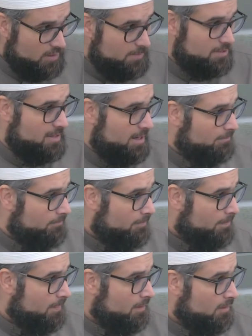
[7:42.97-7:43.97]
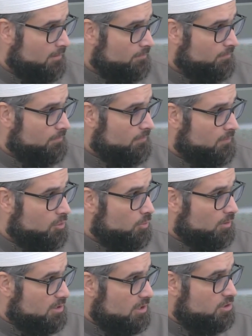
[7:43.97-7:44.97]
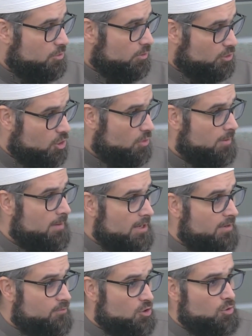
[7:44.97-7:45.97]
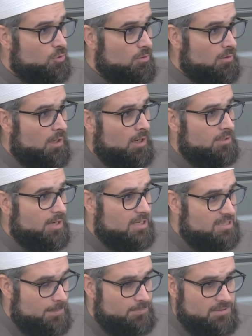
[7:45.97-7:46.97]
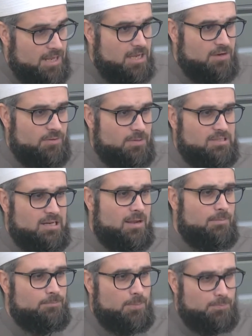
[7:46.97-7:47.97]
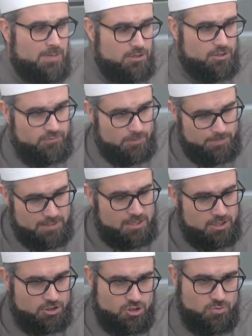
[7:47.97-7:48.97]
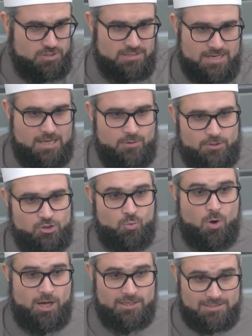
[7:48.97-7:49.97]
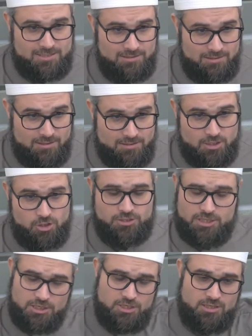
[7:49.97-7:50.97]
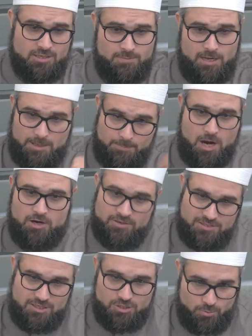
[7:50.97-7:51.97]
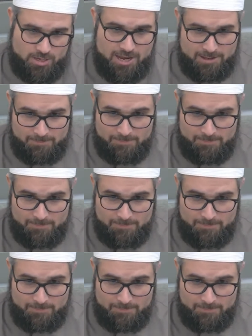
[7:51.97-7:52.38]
Islam. You will show them. If you are taking from Islam, if you're picking and choosing, taking what you want, then you're teaching them that hypocrisy is okay.